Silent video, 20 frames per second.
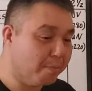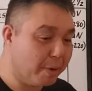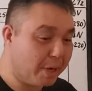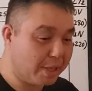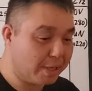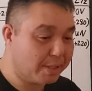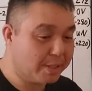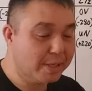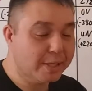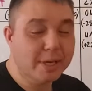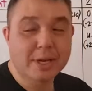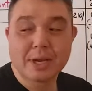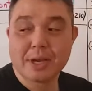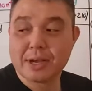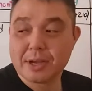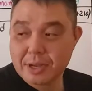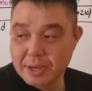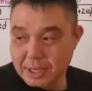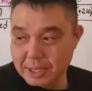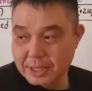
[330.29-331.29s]
But
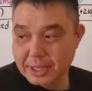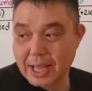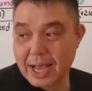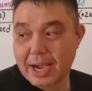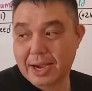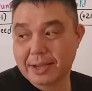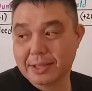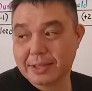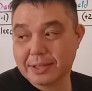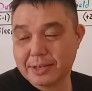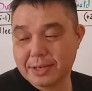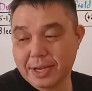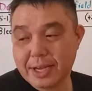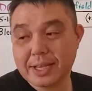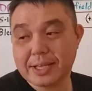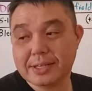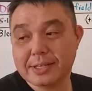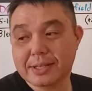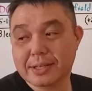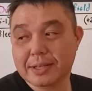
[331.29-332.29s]
lock of the
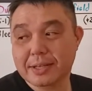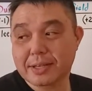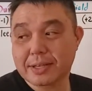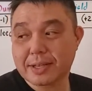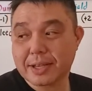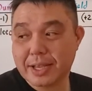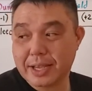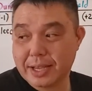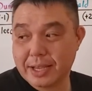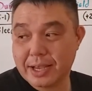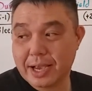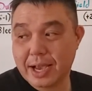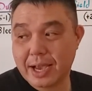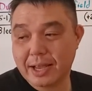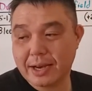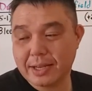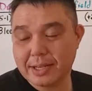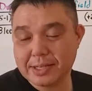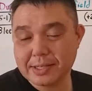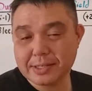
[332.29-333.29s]
night, he
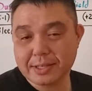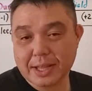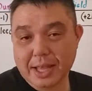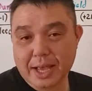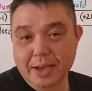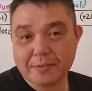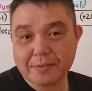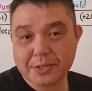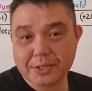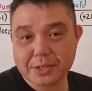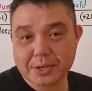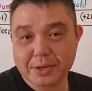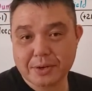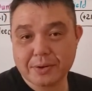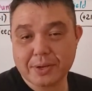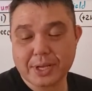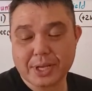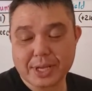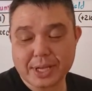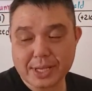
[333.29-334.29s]
on his live
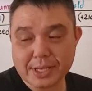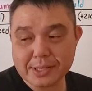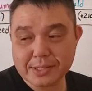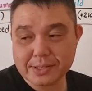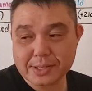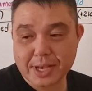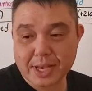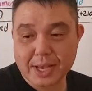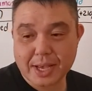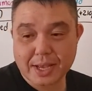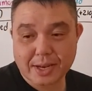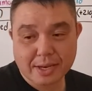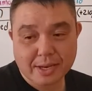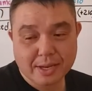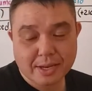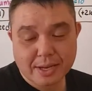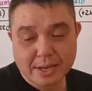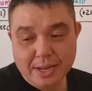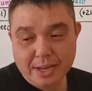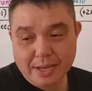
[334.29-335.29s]
show, he said,
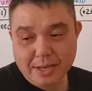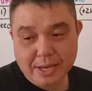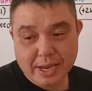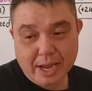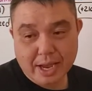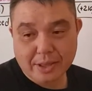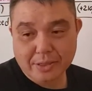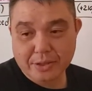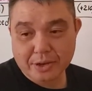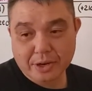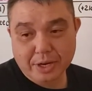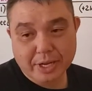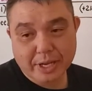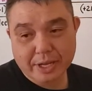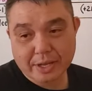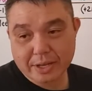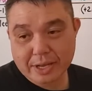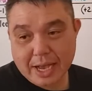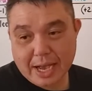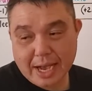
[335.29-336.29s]
"Yeah, they're
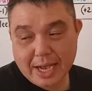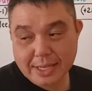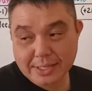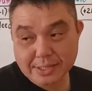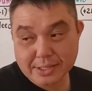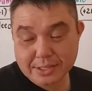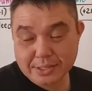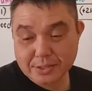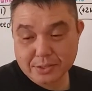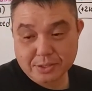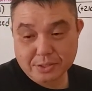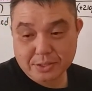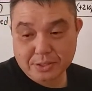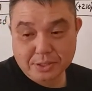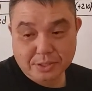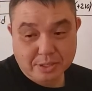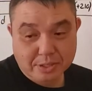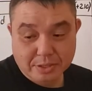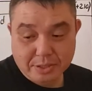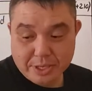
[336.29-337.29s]
get odds is
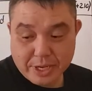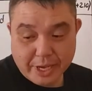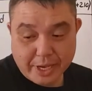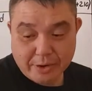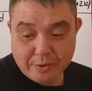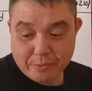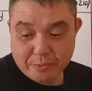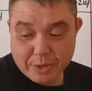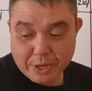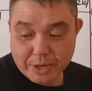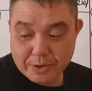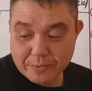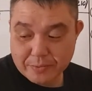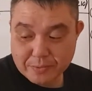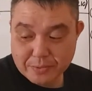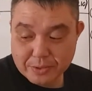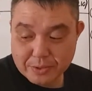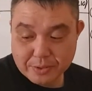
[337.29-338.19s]
getting rid of